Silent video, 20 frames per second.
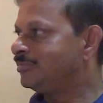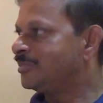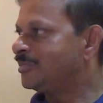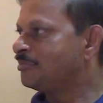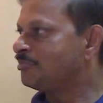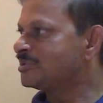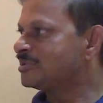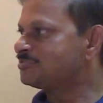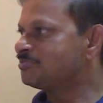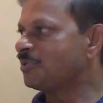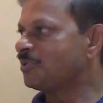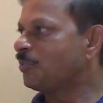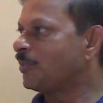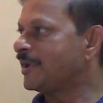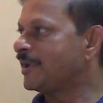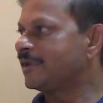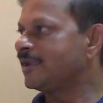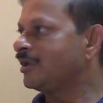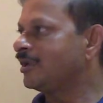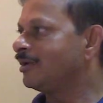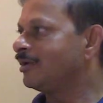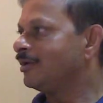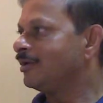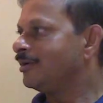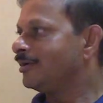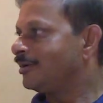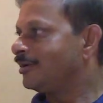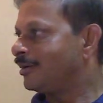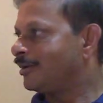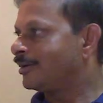he must be waiting
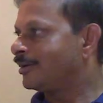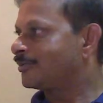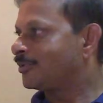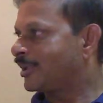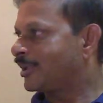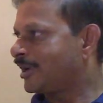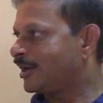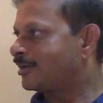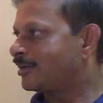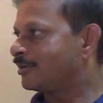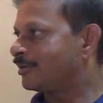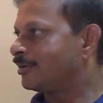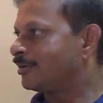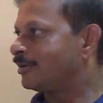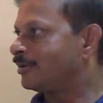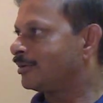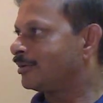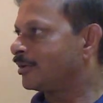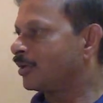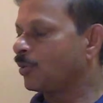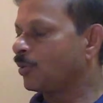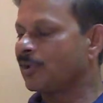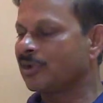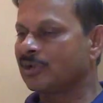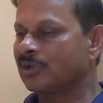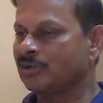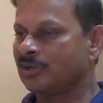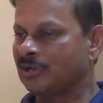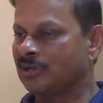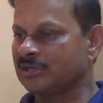to get
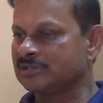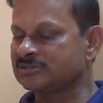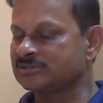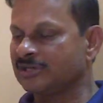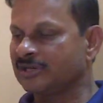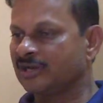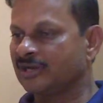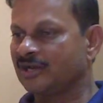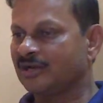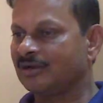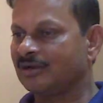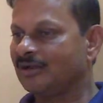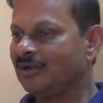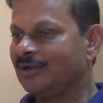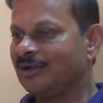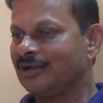going against England.